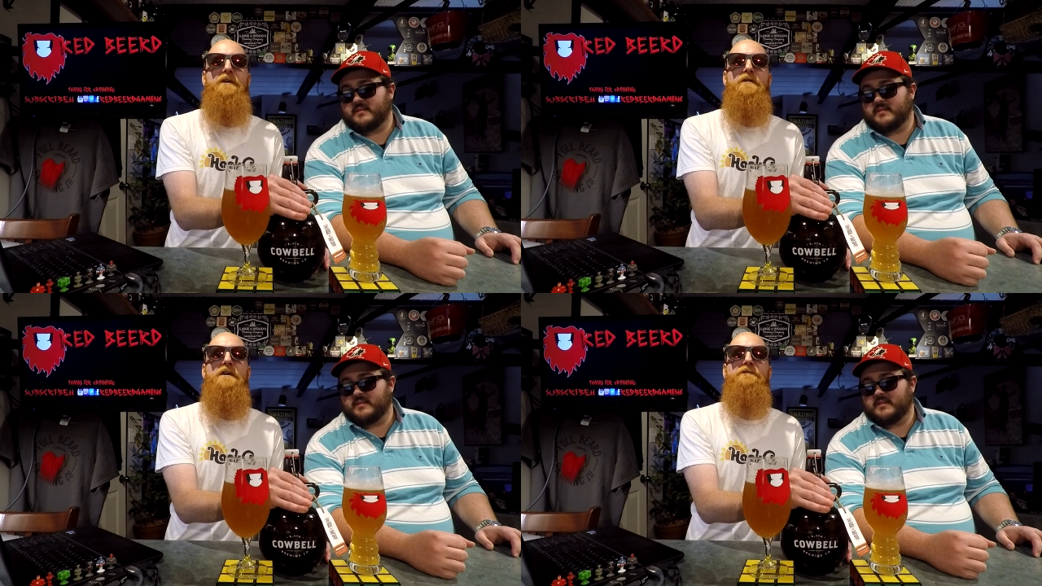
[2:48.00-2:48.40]

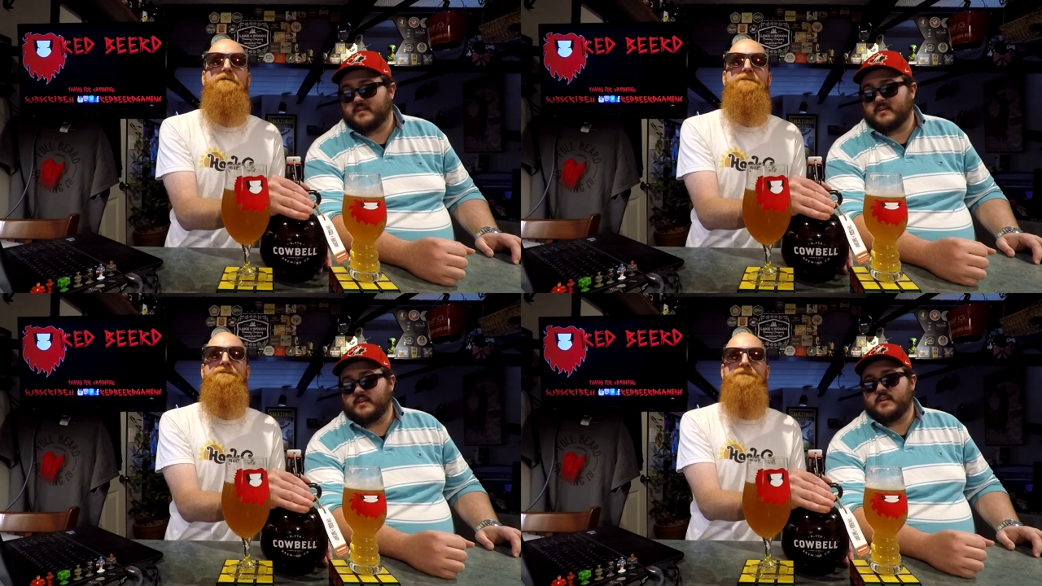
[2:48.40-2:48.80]
Speaker 1: enough.
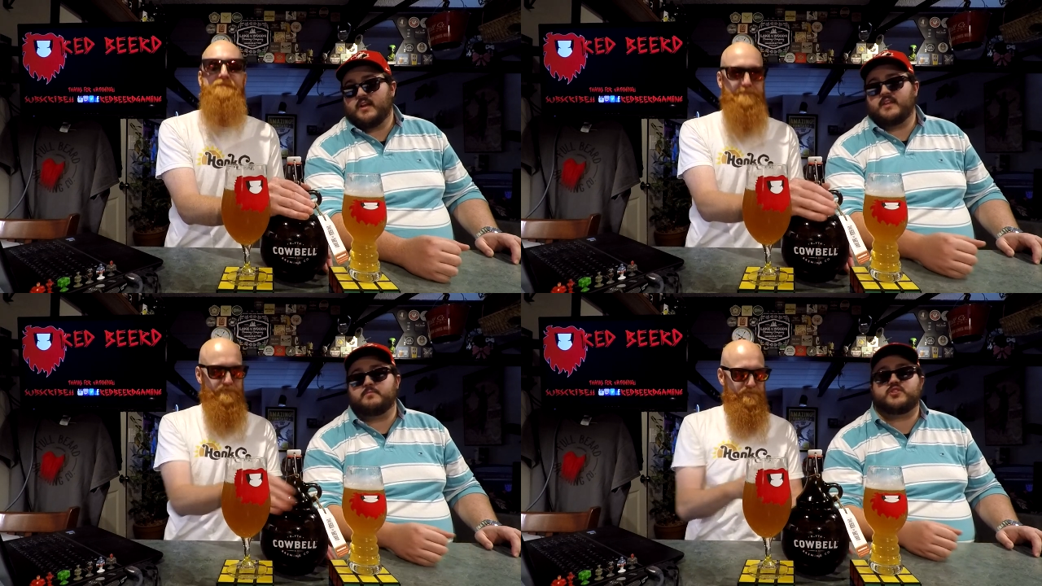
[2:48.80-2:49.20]

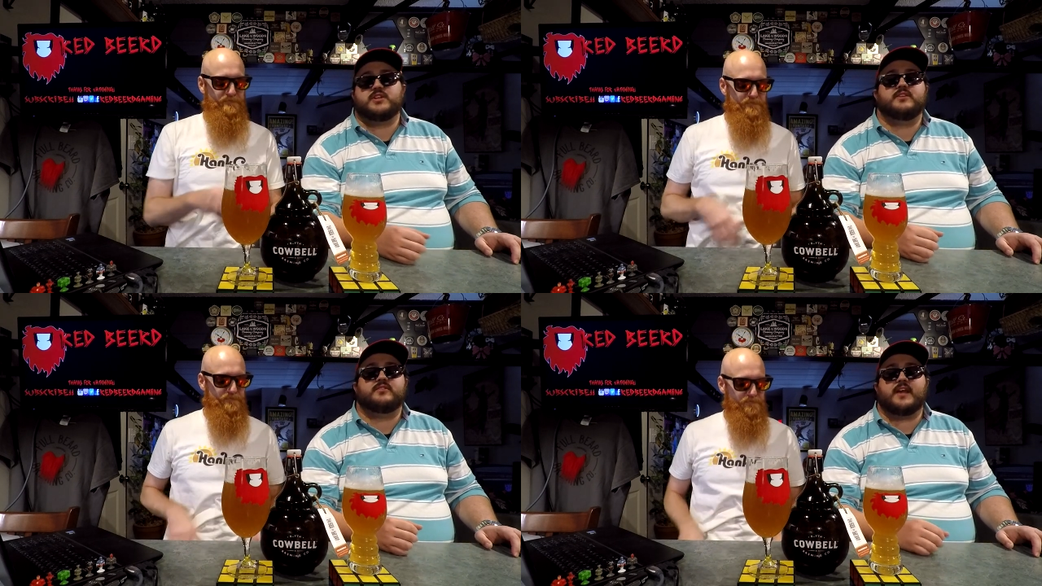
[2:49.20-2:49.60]
And the
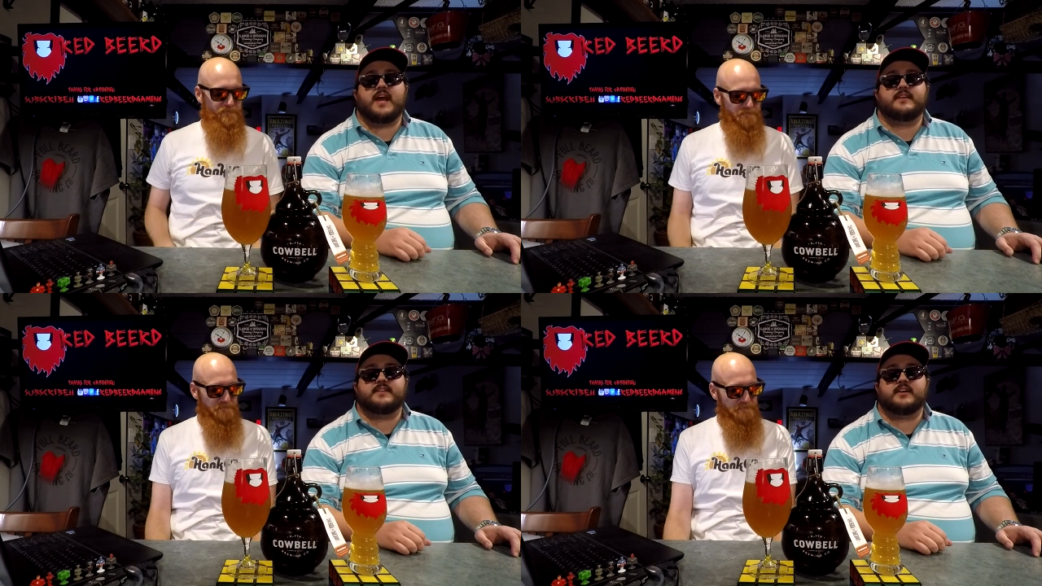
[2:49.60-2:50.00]
machines they
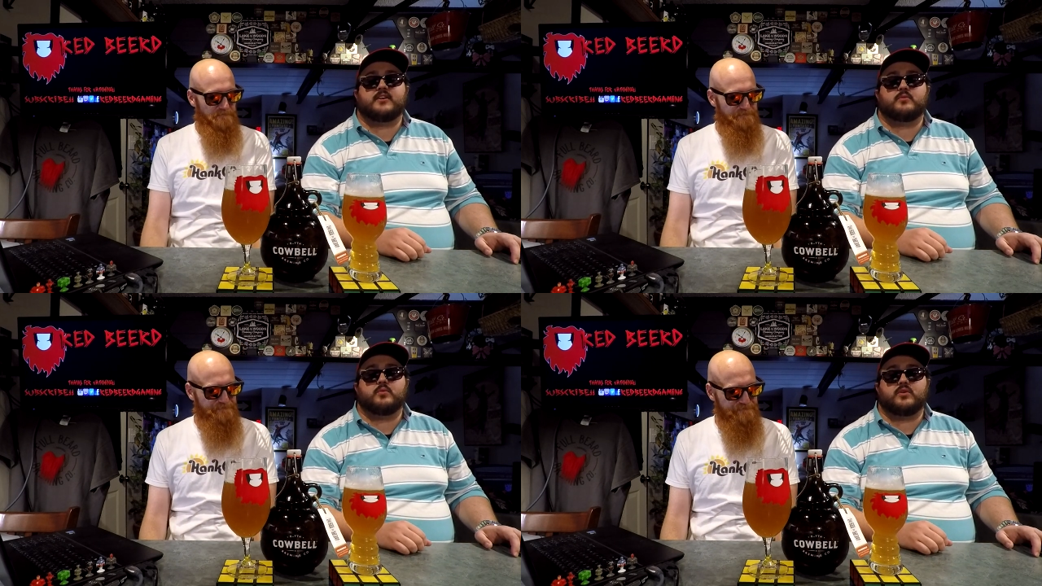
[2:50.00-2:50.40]
had there
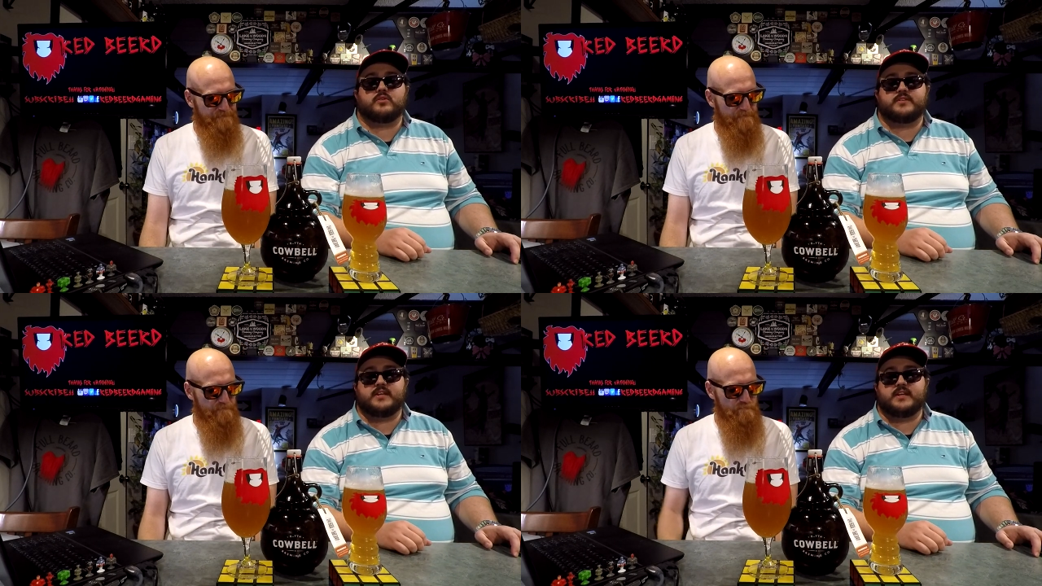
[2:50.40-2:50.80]
were
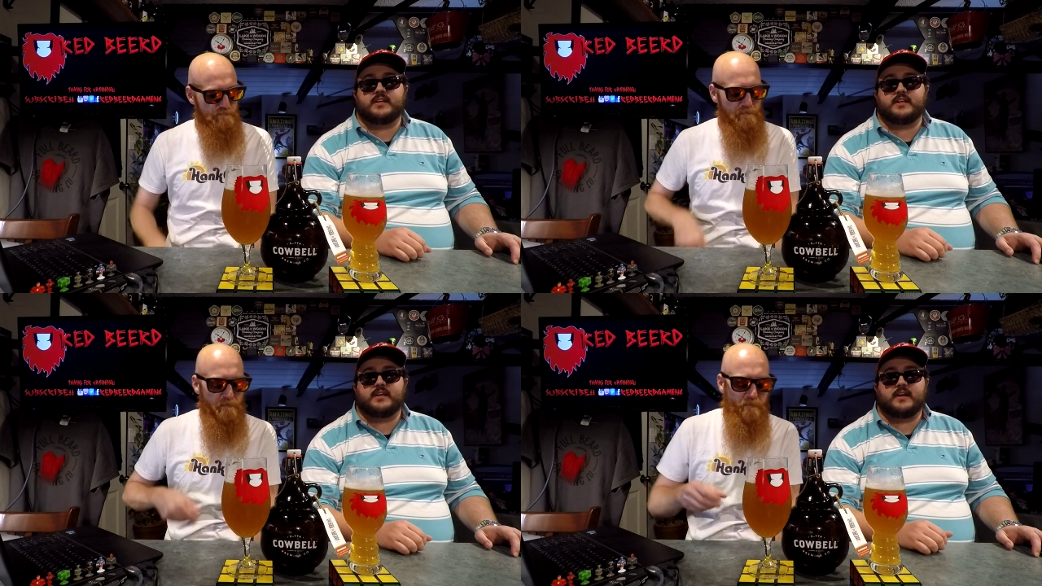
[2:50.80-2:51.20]

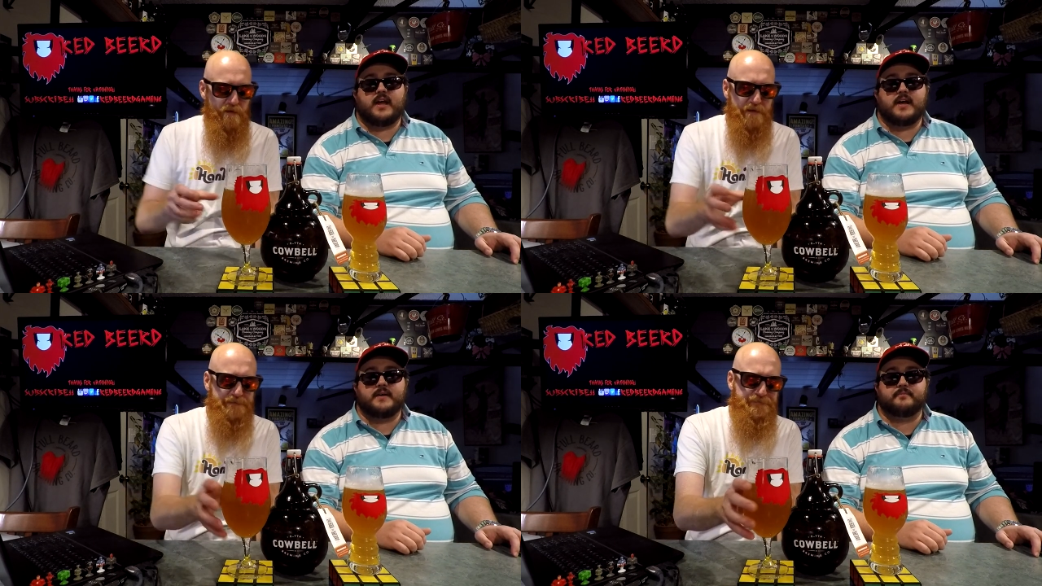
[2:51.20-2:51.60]
the
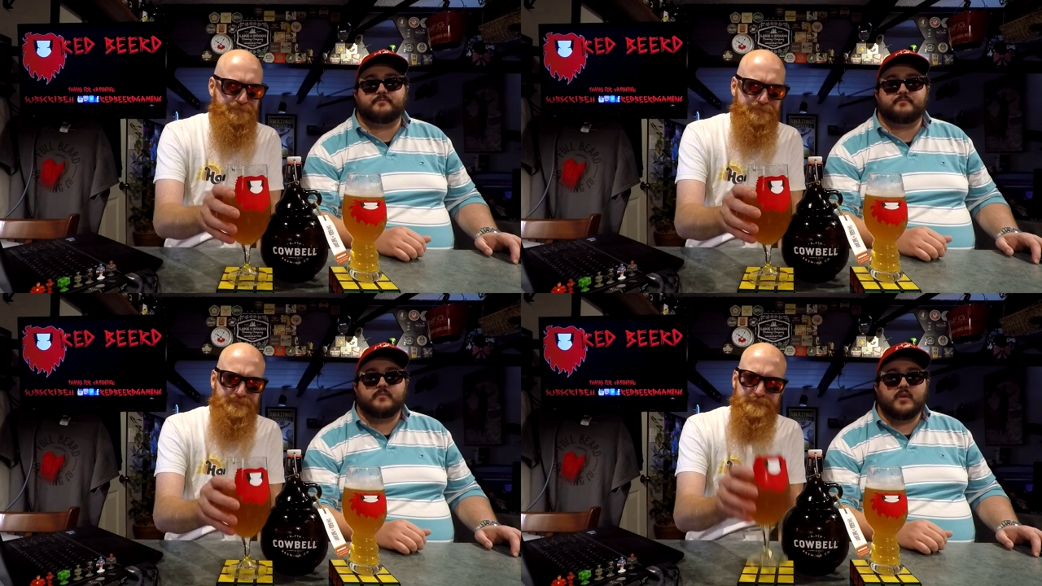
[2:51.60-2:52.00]
um,
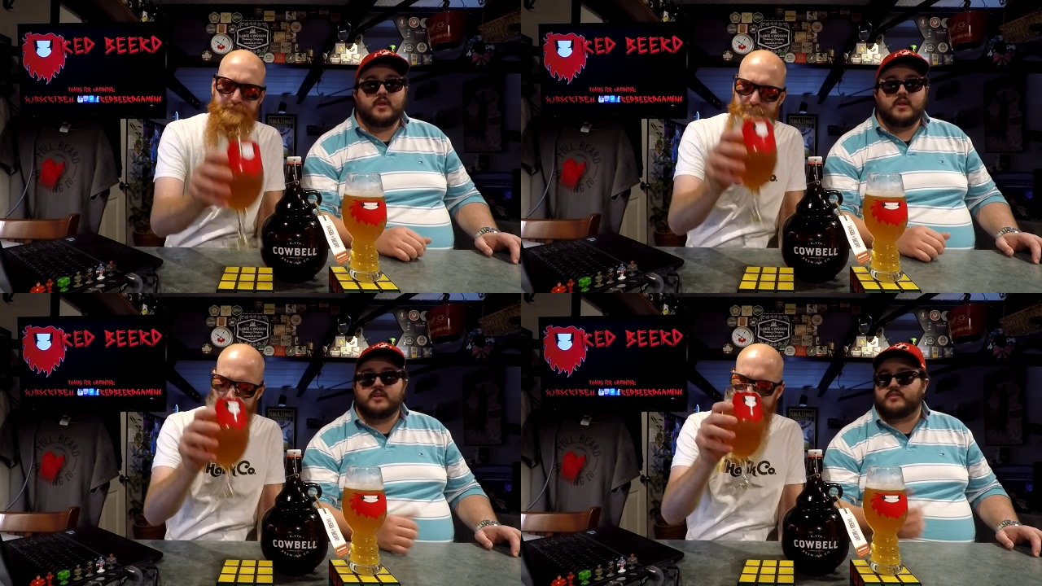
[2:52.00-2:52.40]

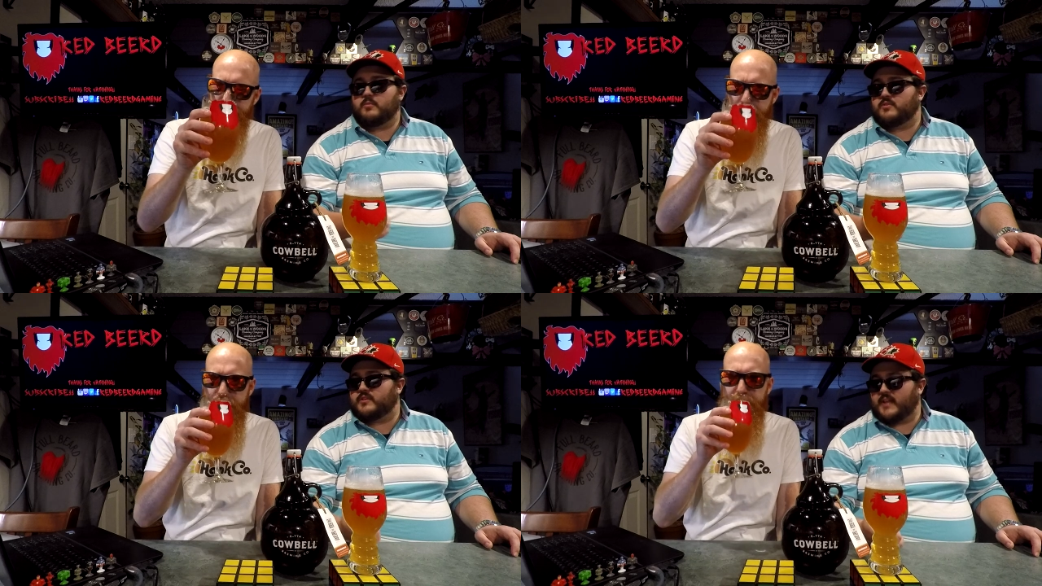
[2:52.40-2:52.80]
same
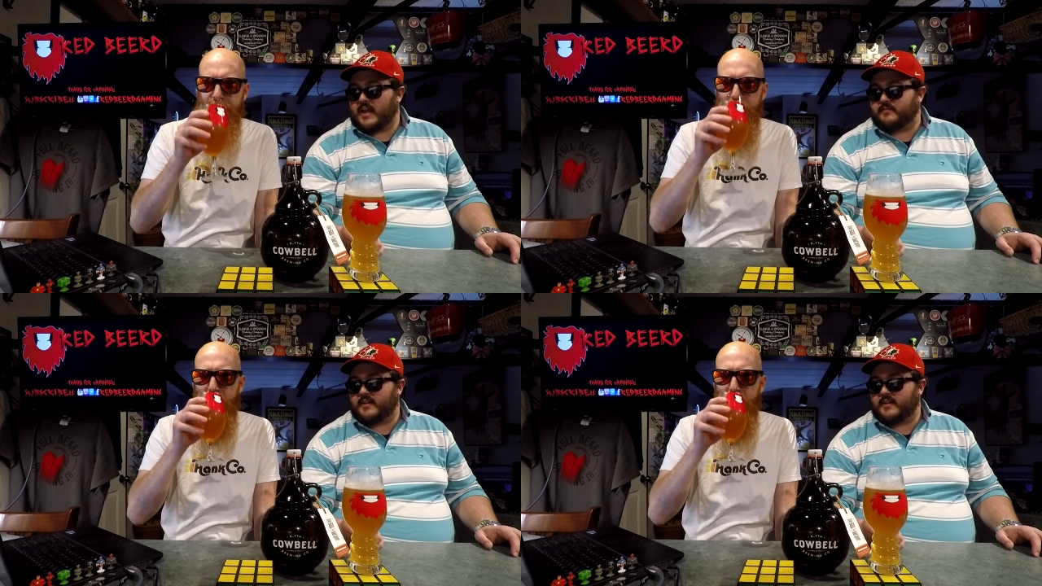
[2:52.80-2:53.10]
ones that they have